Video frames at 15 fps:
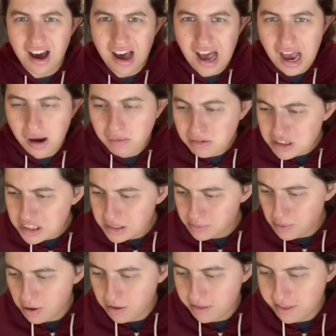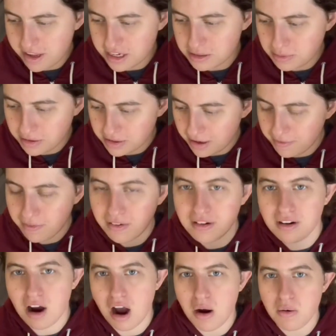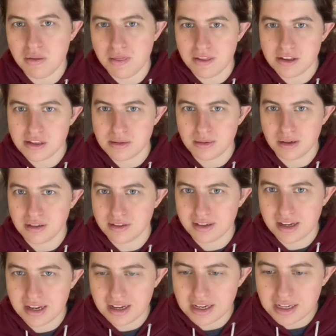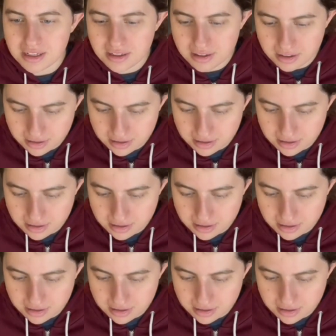I want to smell this because I forgot what this smells like.